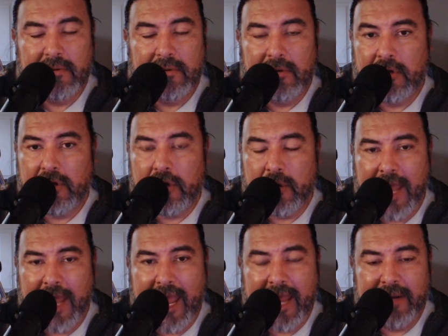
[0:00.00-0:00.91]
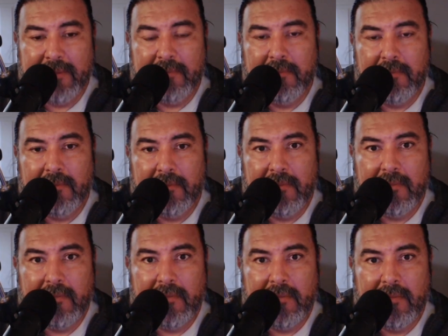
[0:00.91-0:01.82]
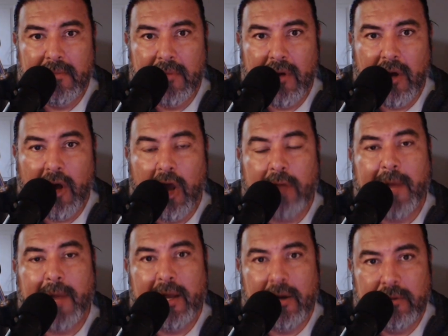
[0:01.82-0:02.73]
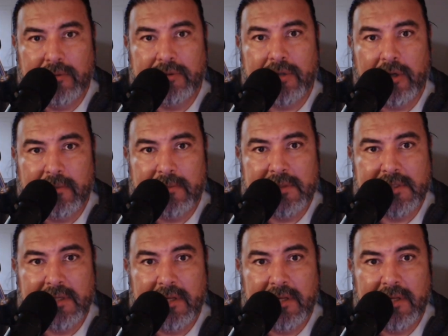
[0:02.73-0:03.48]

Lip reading: create on my own terms.